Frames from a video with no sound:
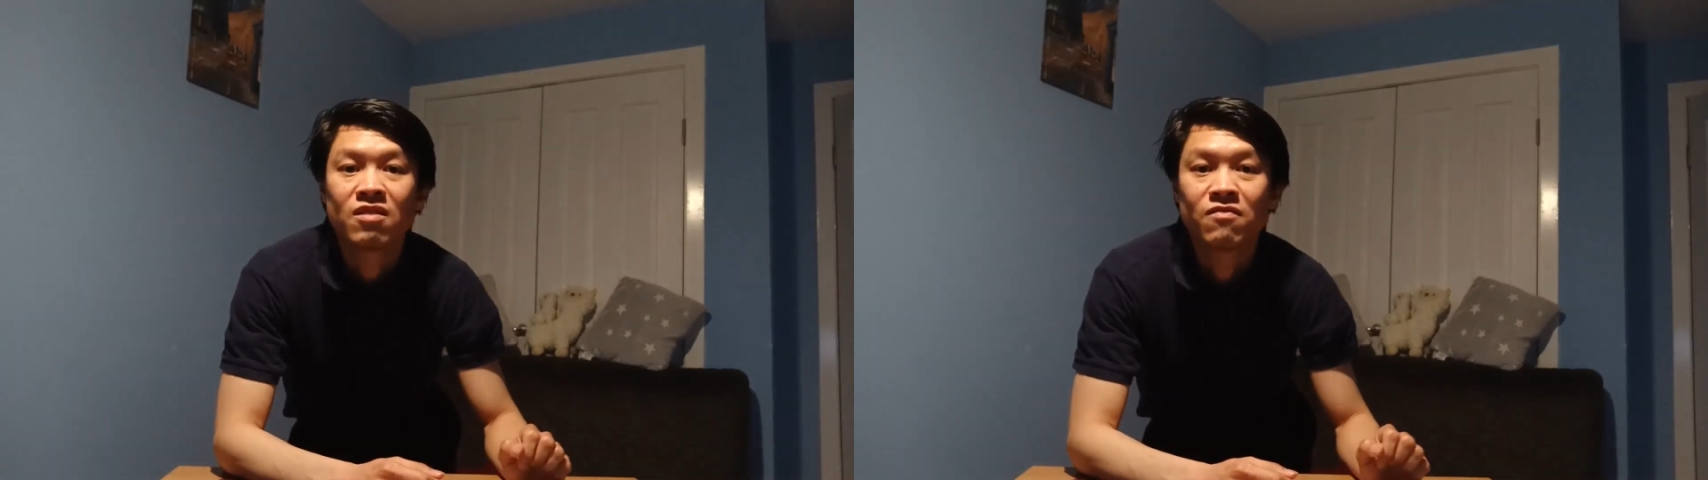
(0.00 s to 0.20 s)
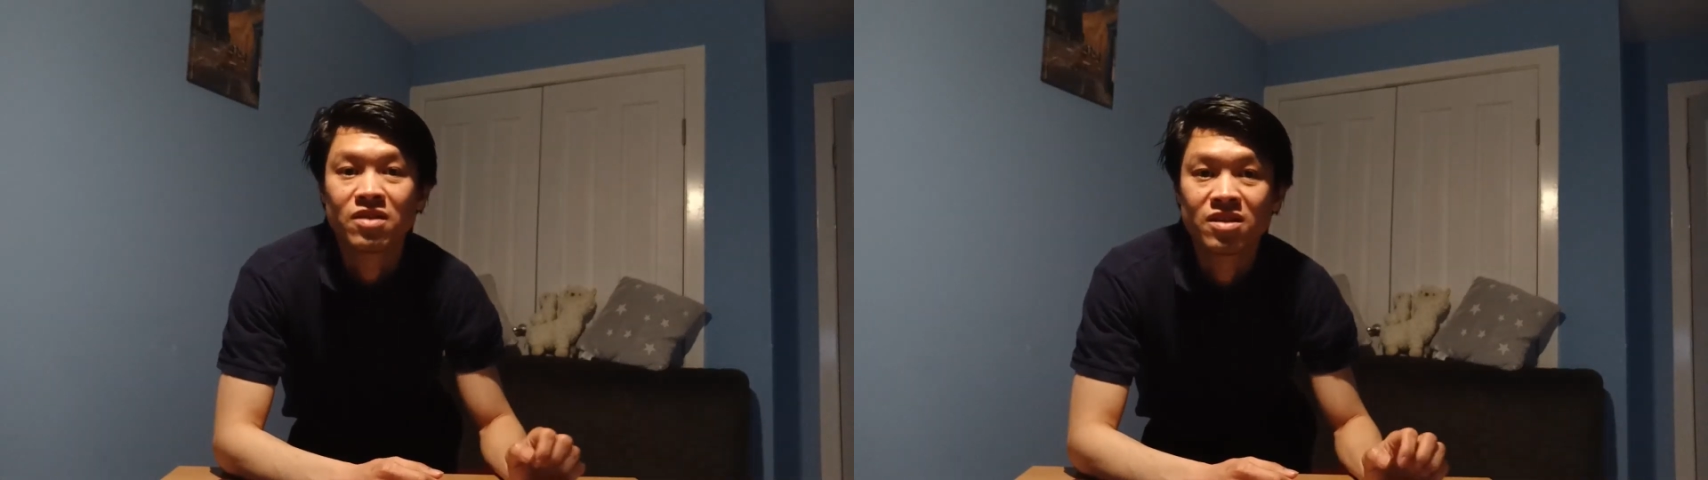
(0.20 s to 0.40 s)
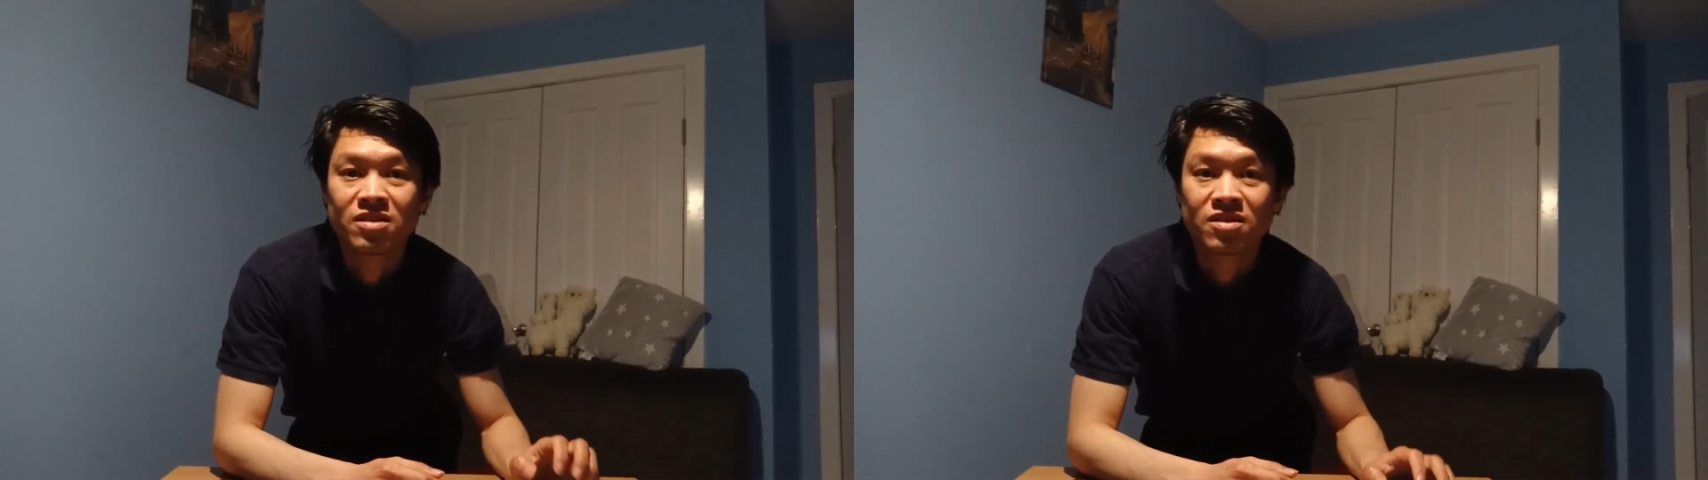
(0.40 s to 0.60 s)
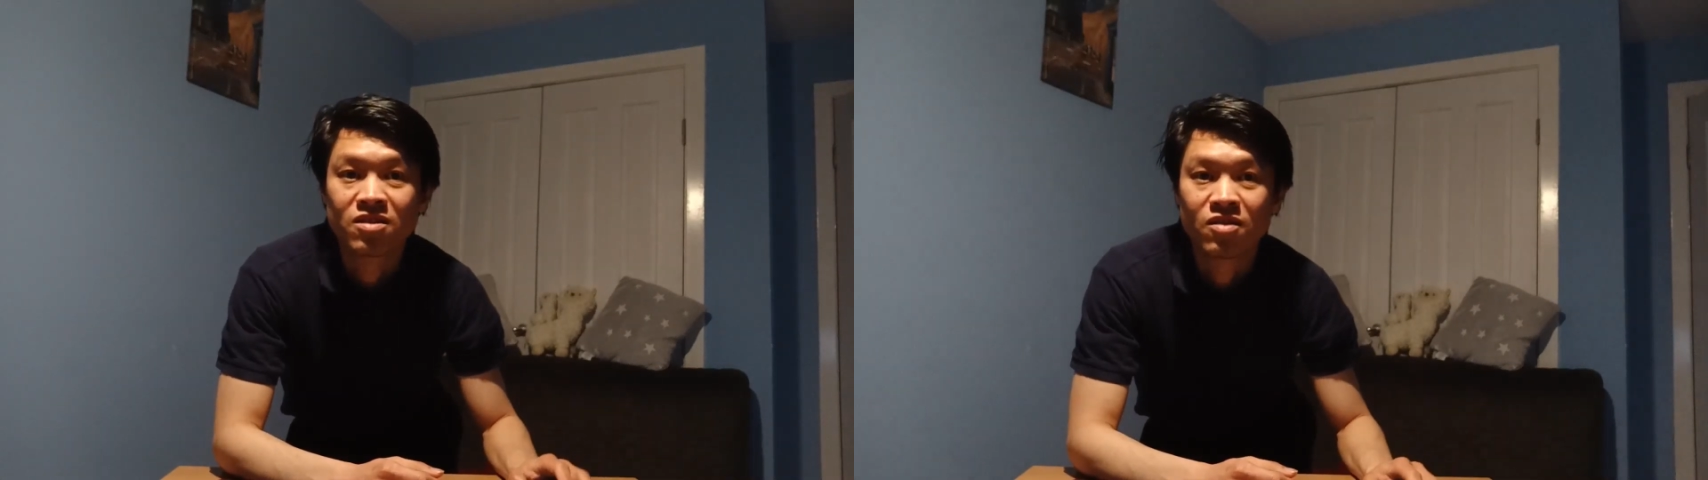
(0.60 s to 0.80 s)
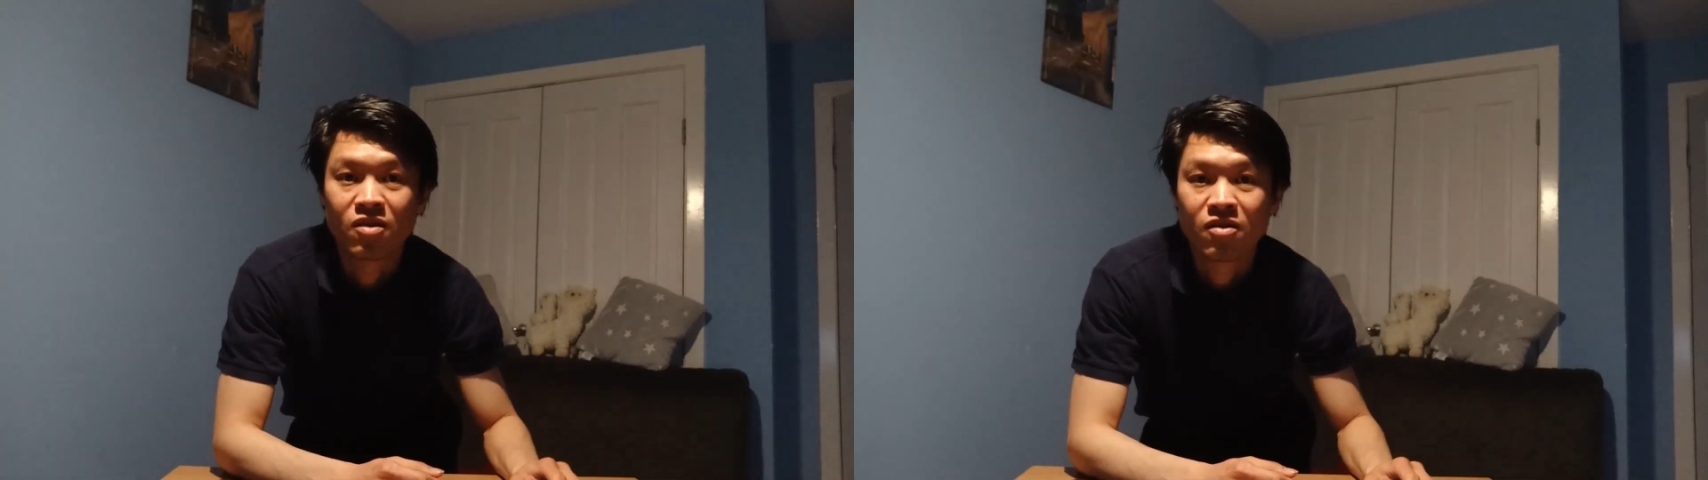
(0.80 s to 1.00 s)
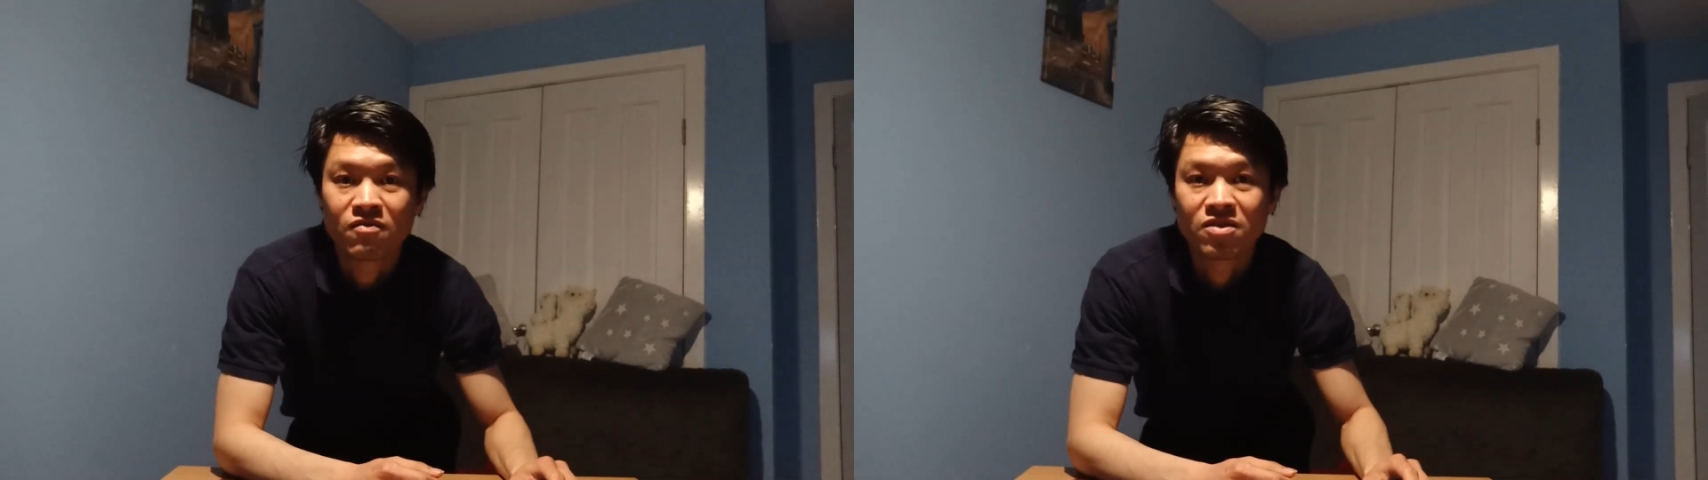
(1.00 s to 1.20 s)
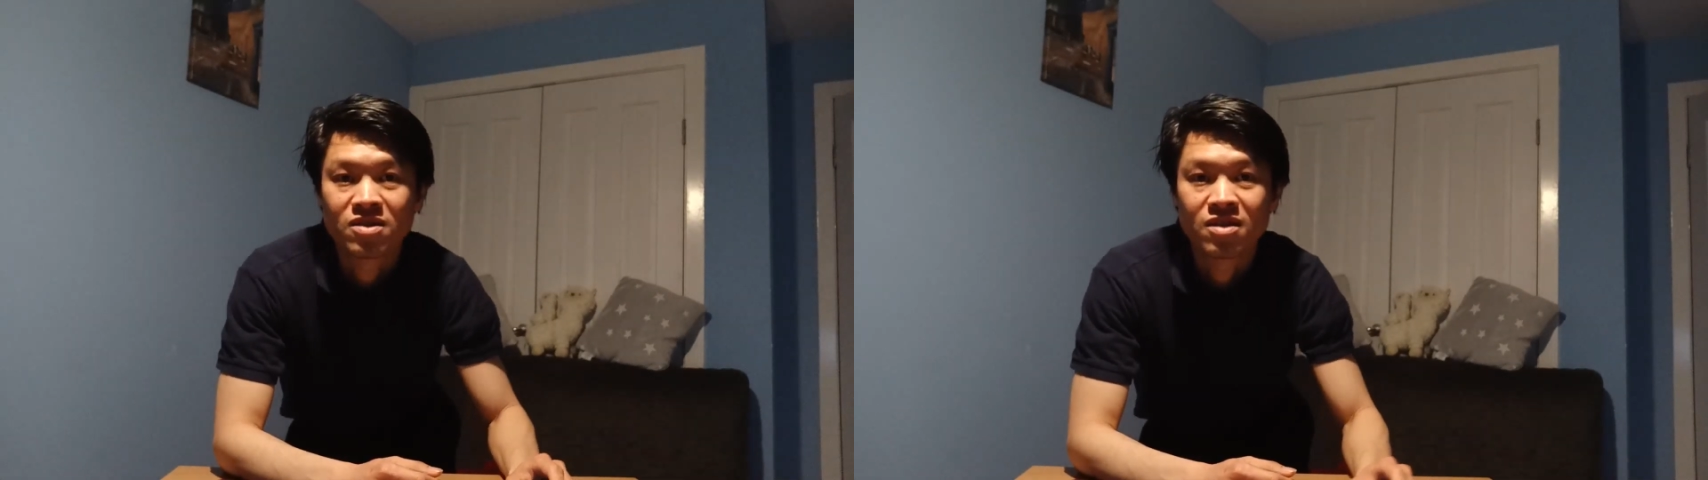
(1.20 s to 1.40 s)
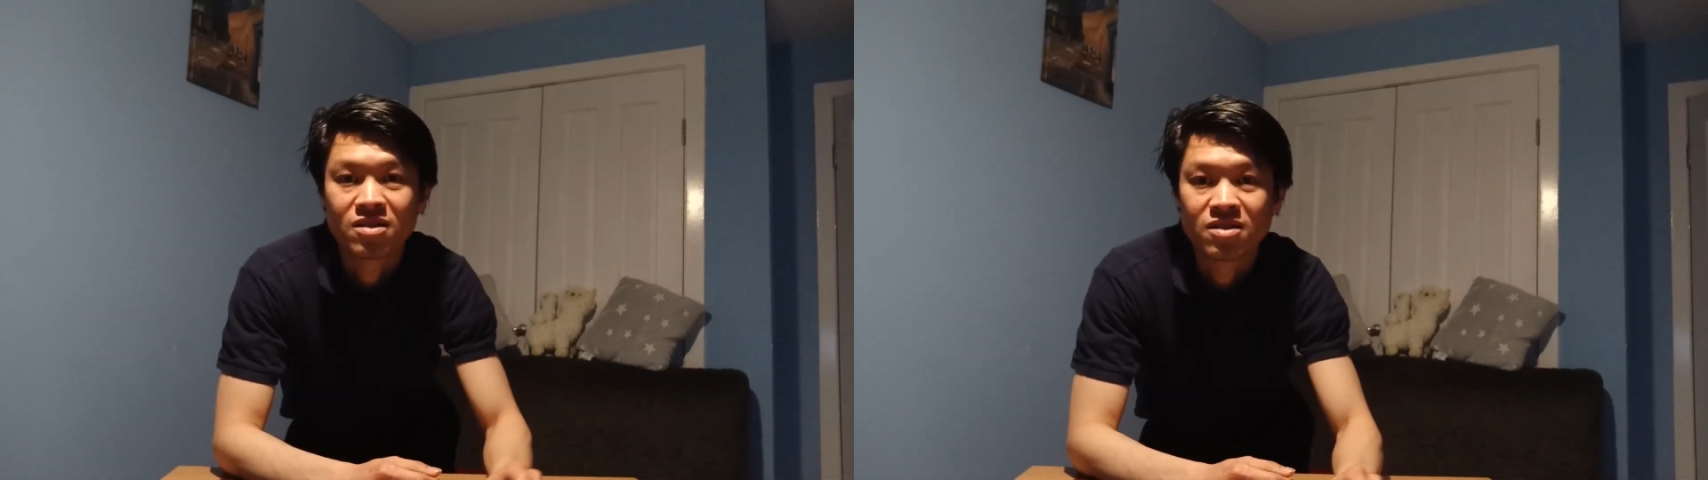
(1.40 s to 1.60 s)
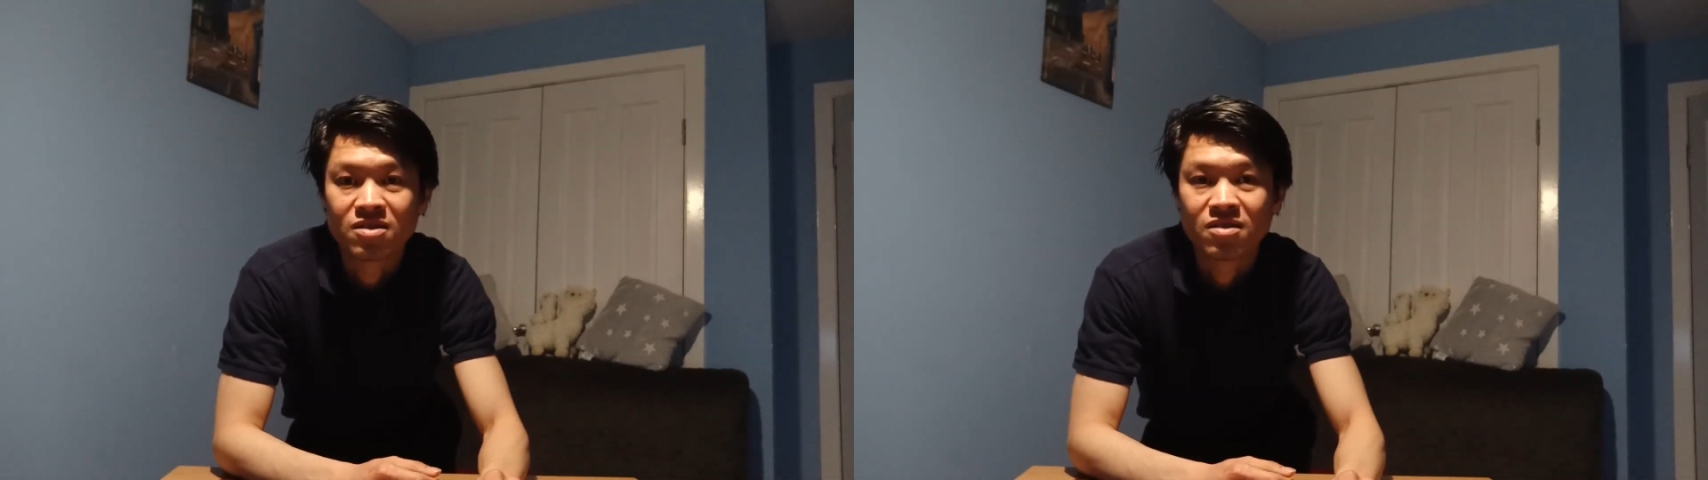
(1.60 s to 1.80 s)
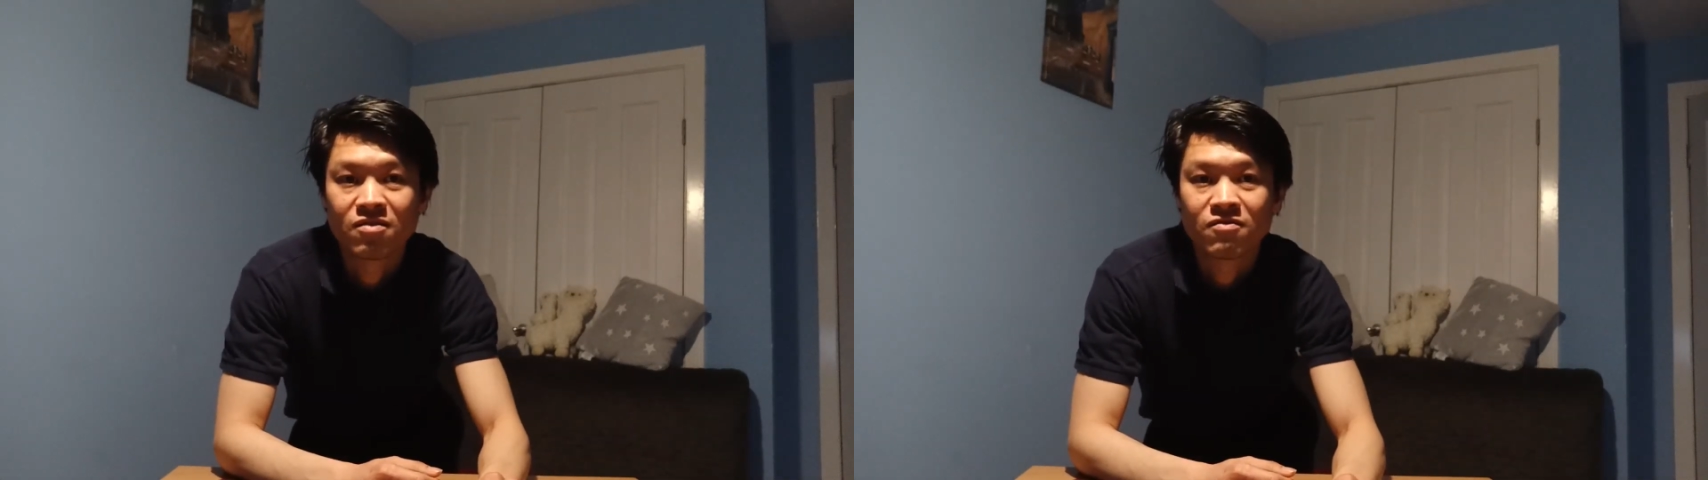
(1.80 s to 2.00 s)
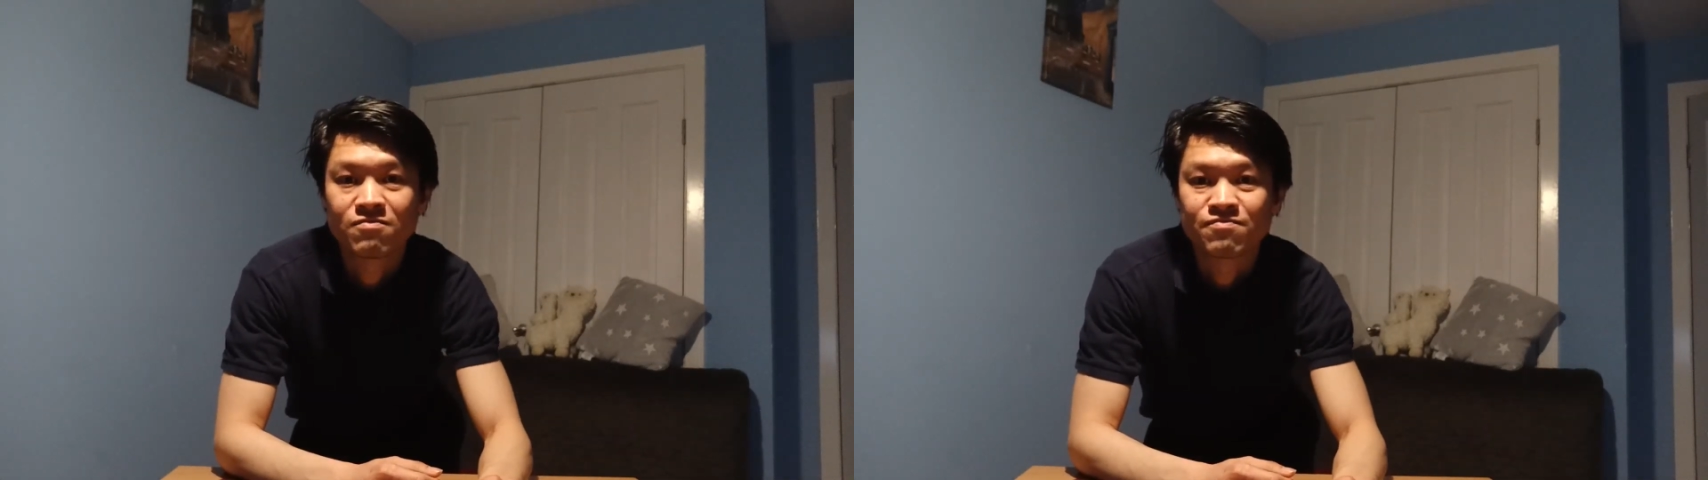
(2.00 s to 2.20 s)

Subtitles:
validity of the study itself.